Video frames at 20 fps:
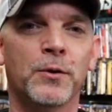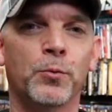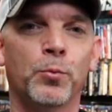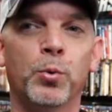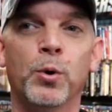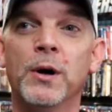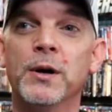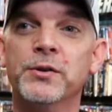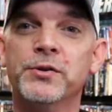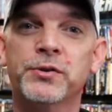
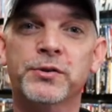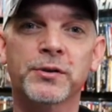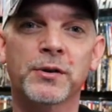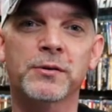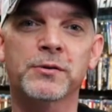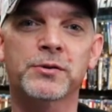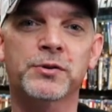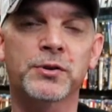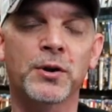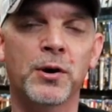was
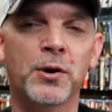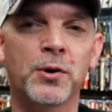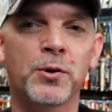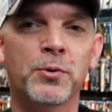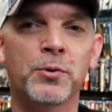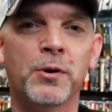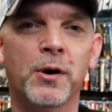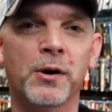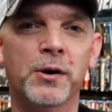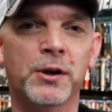
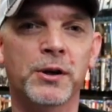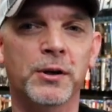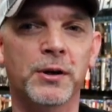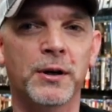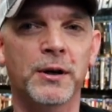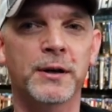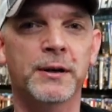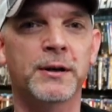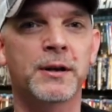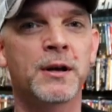so
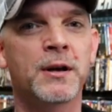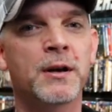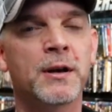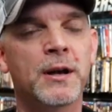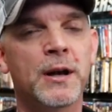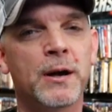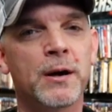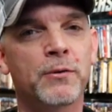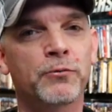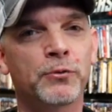good,
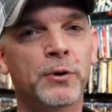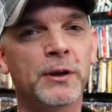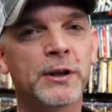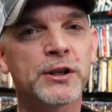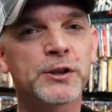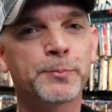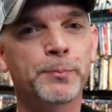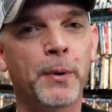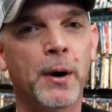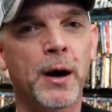really
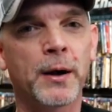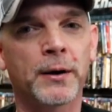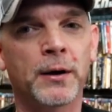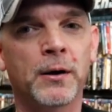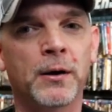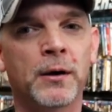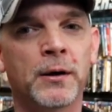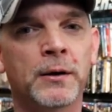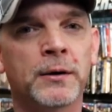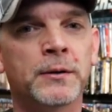spot
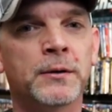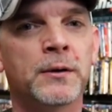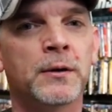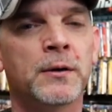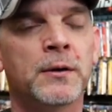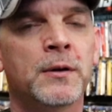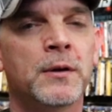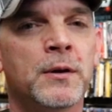on